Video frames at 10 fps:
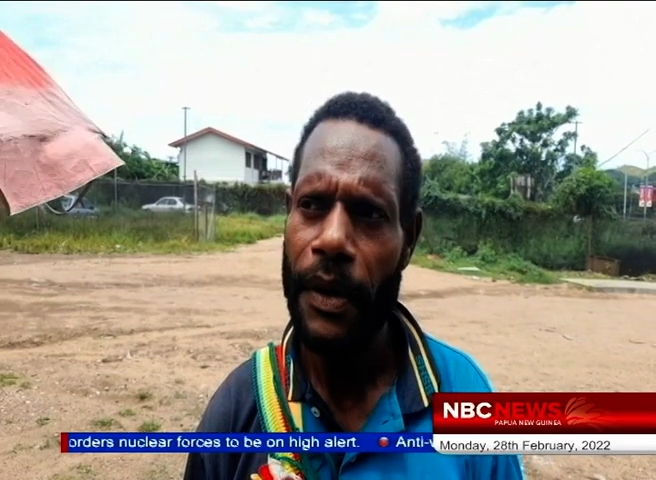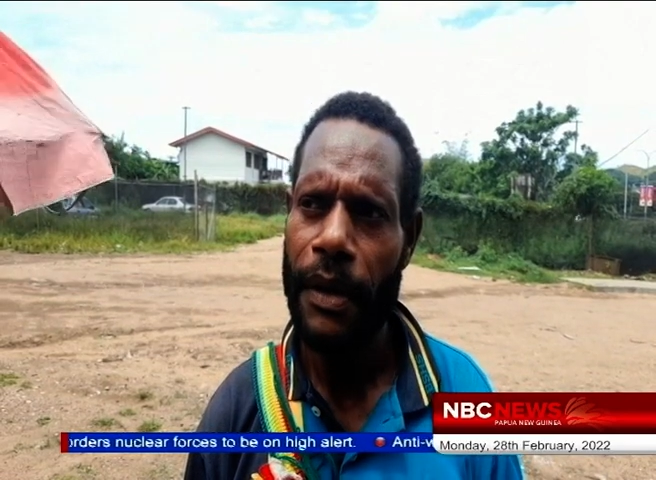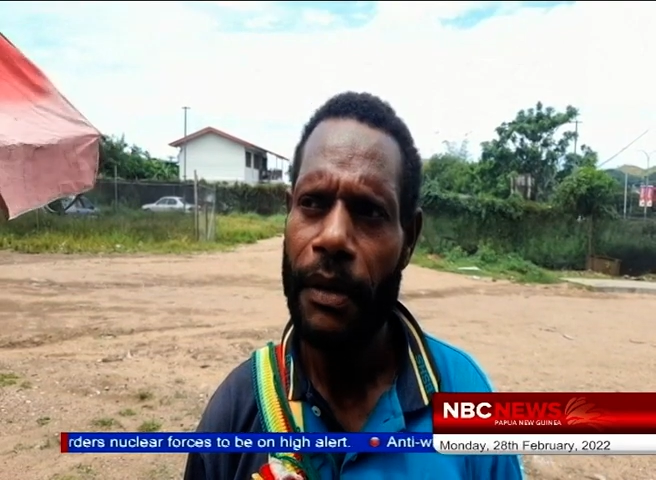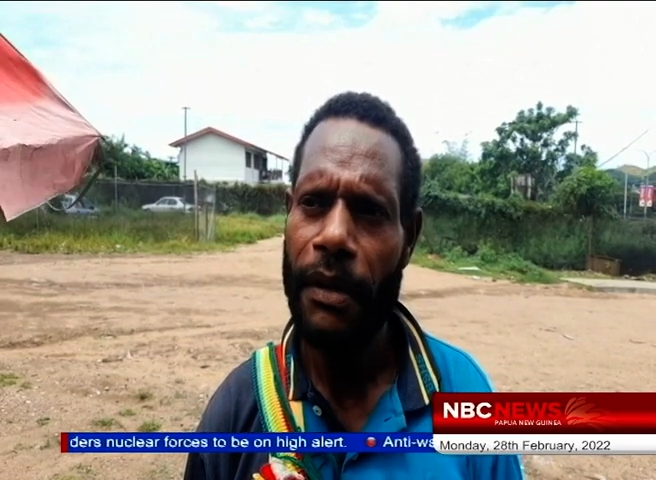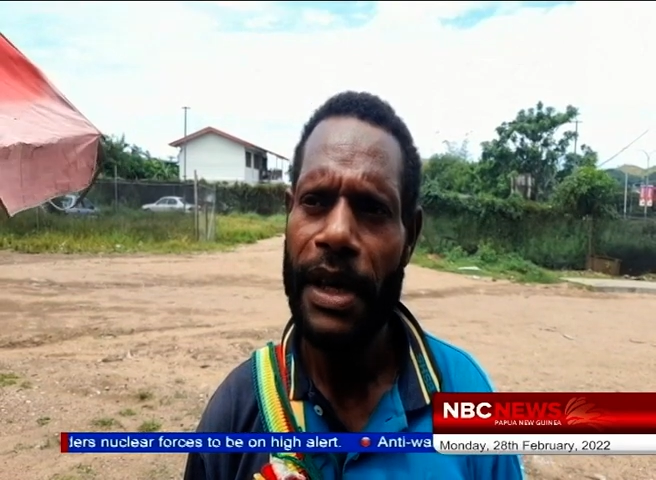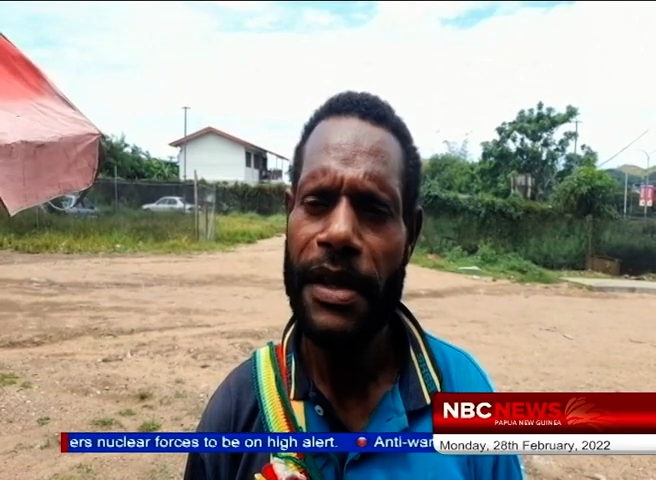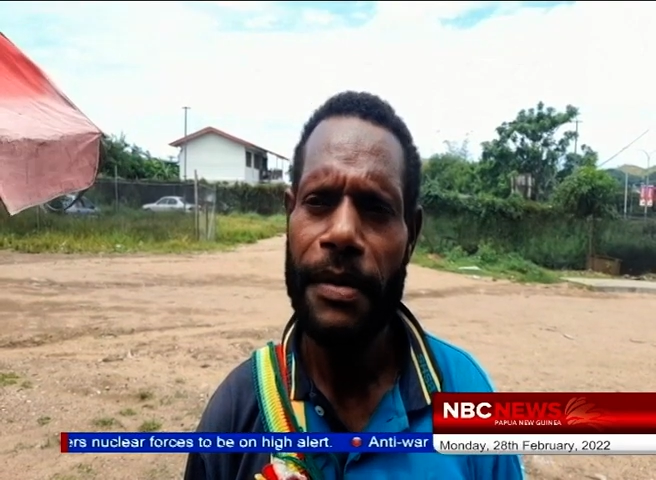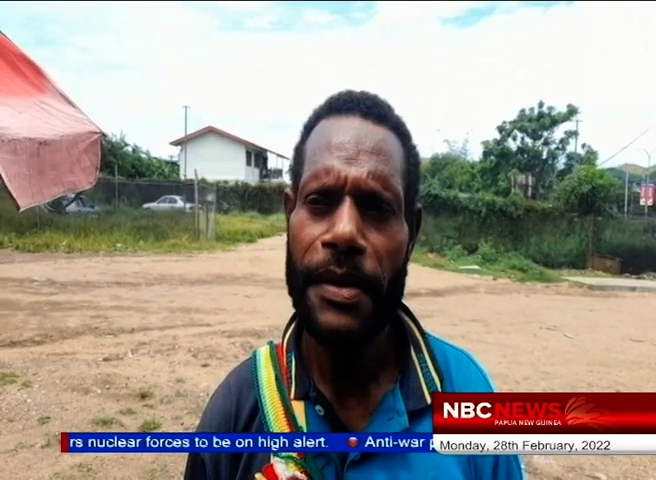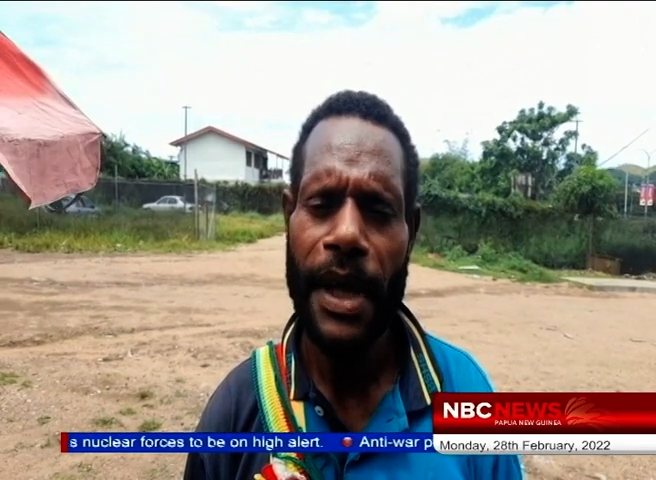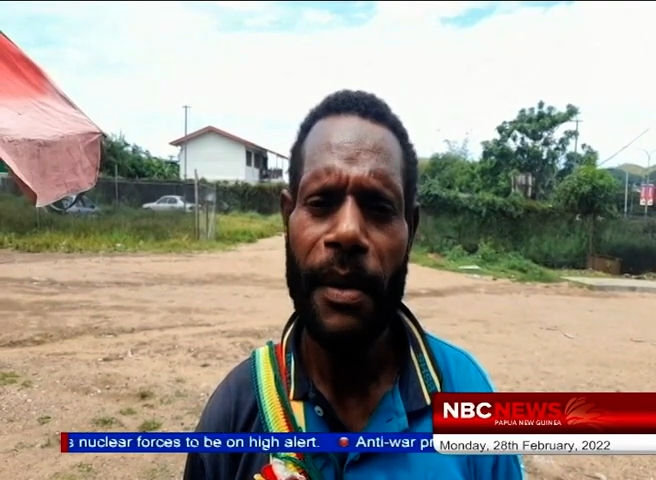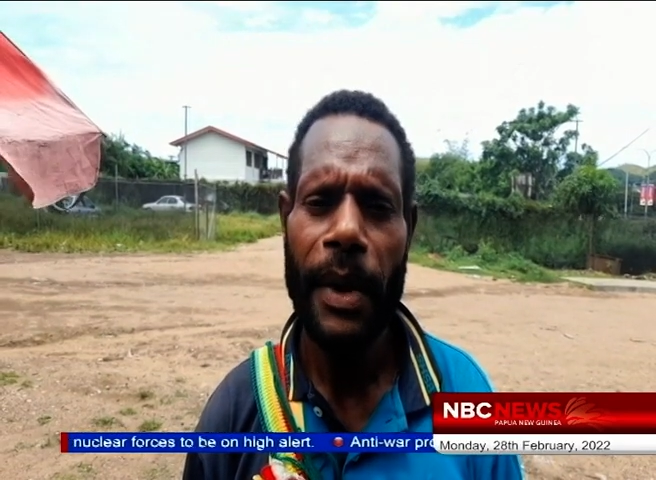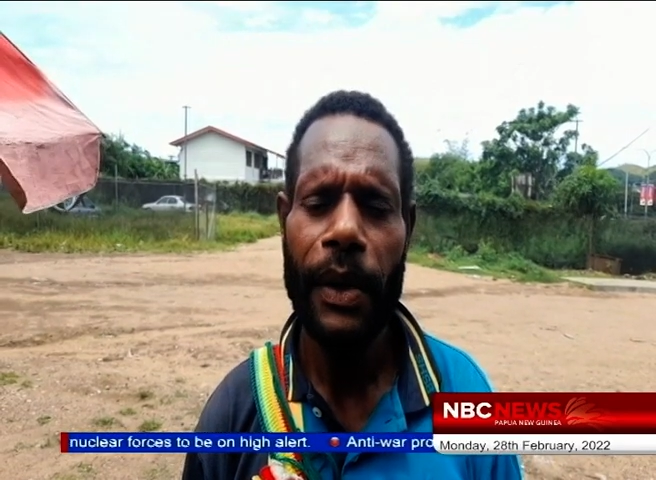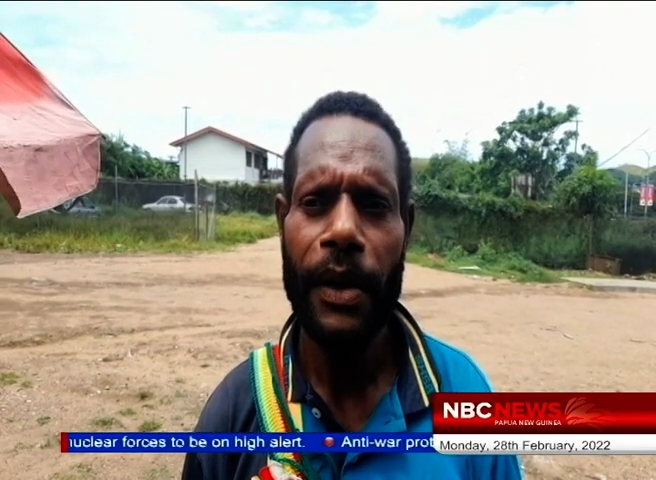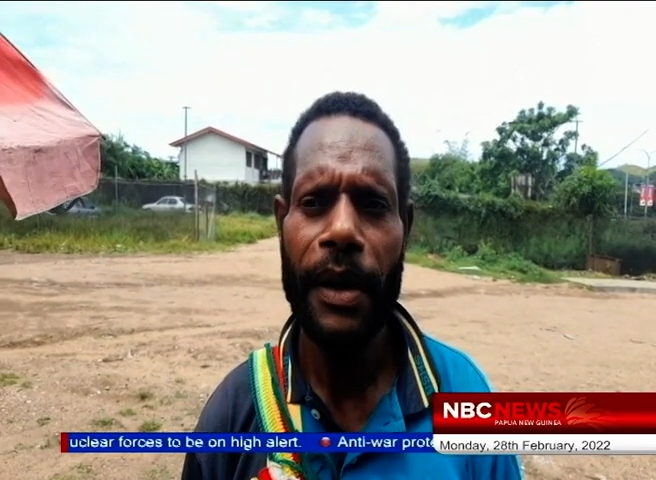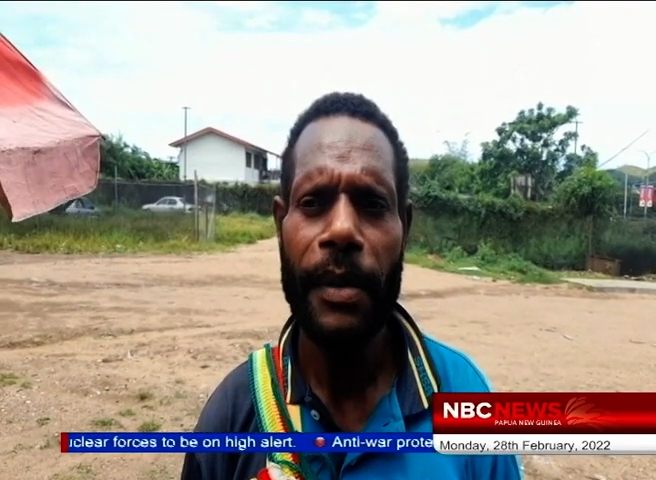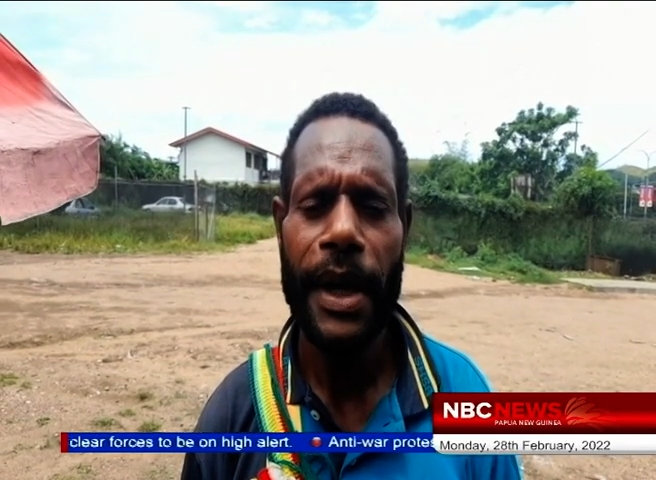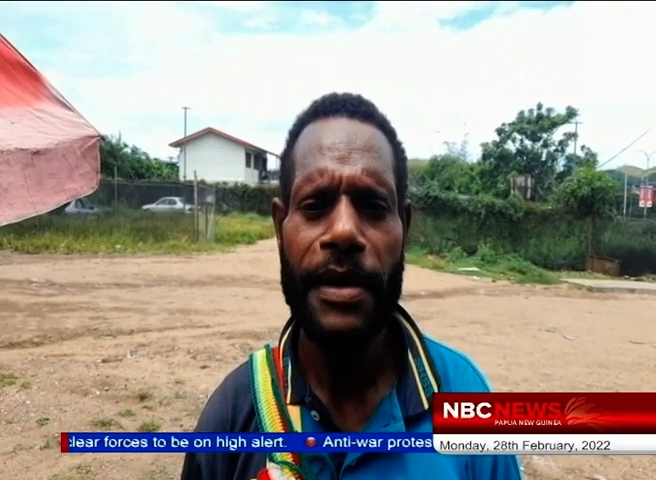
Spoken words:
Grand Chief Sam Michael, I'm like